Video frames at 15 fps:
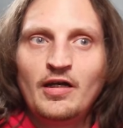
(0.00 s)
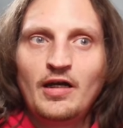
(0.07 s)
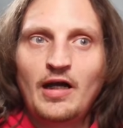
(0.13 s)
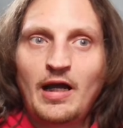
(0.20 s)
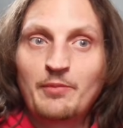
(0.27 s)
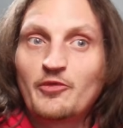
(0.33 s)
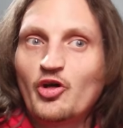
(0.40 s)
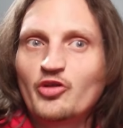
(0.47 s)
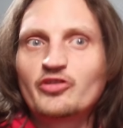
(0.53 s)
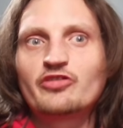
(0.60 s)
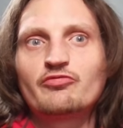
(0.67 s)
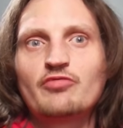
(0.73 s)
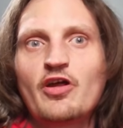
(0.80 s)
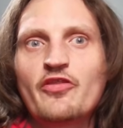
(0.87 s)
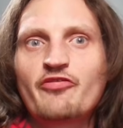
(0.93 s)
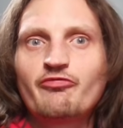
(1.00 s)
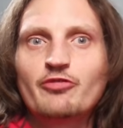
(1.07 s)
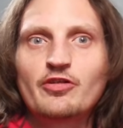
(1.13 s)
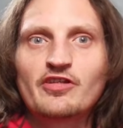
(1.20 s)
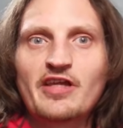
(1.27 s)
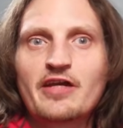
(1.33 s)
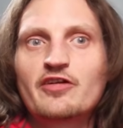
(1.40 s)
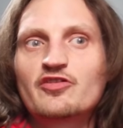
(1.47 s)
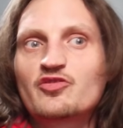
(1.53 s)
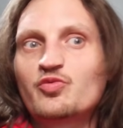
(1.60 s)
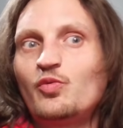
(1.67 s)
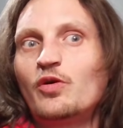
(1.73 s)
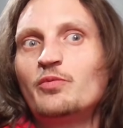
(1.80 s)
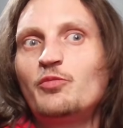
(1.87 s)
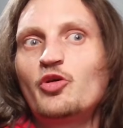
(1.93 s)
I'm going to run through the layers
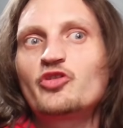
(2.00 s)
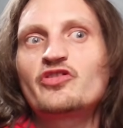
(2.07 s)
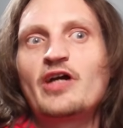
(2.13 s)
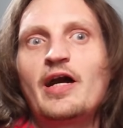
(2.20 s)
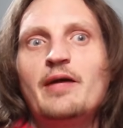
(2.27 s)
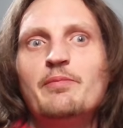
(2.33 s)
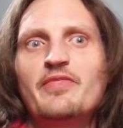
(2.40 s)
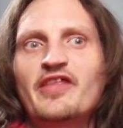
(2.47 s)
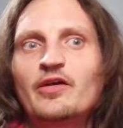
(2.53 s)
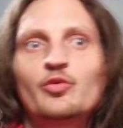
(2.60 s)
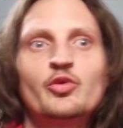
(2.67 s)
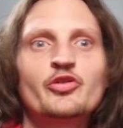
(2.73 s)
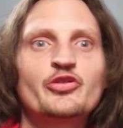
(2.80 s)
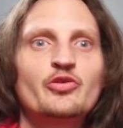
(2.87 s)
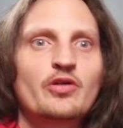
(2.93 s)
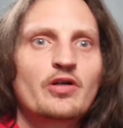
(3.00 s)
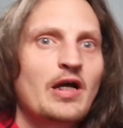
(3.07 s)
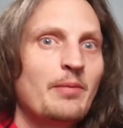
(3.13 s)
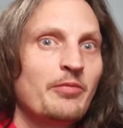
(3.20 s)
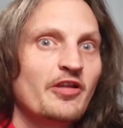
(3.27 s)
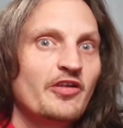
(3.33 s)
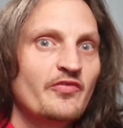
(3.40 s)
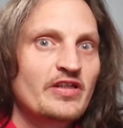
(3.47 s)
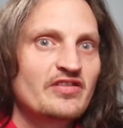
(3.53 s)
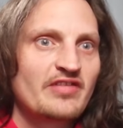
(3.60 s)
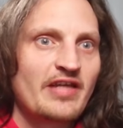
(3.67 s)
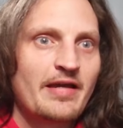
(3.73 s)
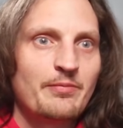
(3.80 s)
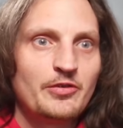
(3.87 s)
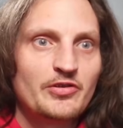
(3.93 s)
one more time, then we'll do a couple of
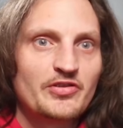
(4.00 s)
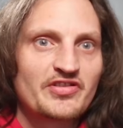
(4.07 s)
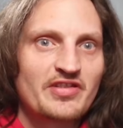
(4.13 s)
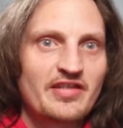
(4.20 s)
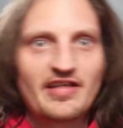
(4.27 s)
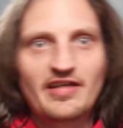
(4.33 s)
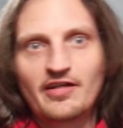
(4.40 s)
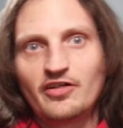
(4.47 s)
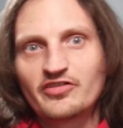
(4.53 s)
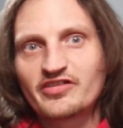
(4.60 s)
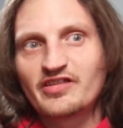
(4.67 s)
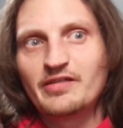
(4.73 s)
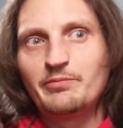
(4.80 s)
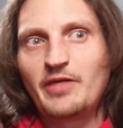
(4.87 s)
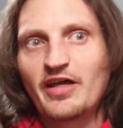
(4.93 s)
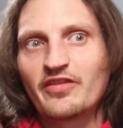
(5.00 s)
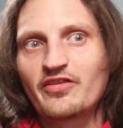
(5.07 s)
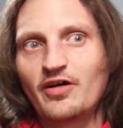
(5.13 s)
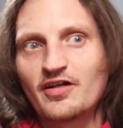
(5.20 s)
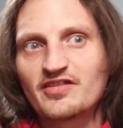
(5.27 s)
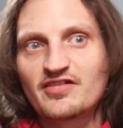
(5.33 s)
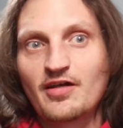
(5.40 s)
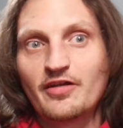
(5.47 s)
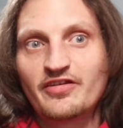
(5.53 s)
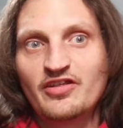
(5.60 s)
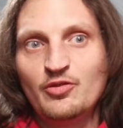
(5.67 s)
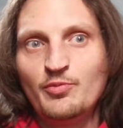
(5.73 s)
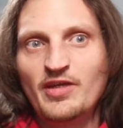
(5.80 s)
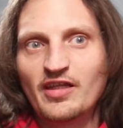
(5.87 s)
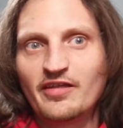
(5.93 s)
examples, and then I'll slip my thoughts on
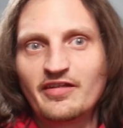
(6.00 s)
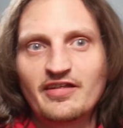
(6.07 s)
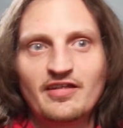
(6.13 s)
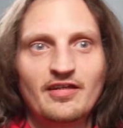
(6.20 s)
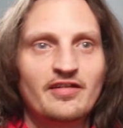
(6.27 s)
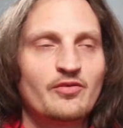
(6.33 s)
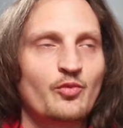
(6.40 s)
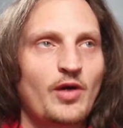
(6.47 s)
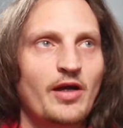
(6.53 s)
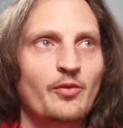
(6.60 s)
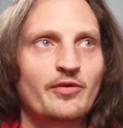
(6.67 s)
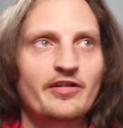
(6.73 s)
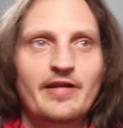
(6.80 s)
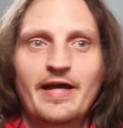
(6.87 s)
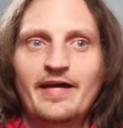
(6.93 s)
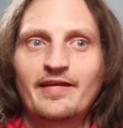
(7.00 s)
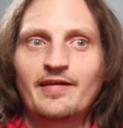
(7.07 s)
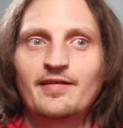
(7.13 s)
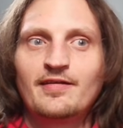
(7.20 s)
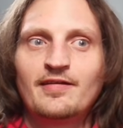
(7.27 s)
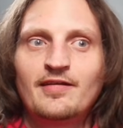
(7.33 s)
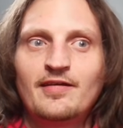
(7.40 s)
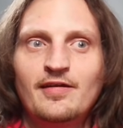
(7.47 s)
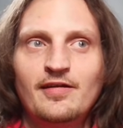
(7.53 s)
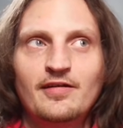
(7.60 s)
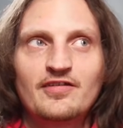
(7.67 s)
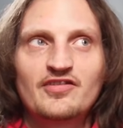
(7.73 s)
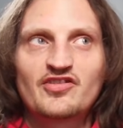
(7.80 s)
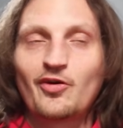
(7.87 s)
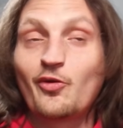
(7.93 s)
Humility and why we're at it.
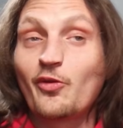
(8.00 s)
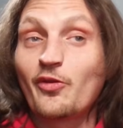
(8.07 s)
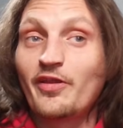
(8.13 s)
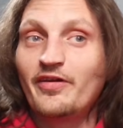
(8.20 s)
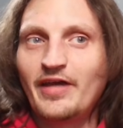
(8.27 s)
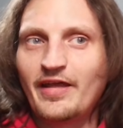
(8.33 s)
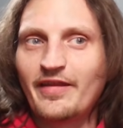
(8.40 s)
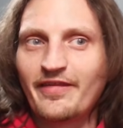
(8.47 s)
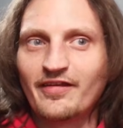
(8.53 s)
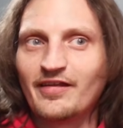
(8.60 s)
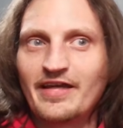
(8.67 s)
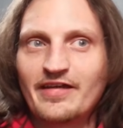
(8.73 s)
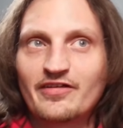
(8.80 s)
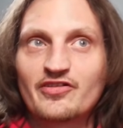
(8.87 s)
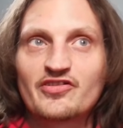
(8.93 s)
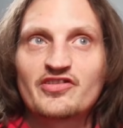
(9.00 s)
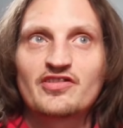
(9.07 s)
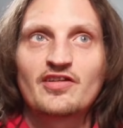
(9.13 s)
So, the layers.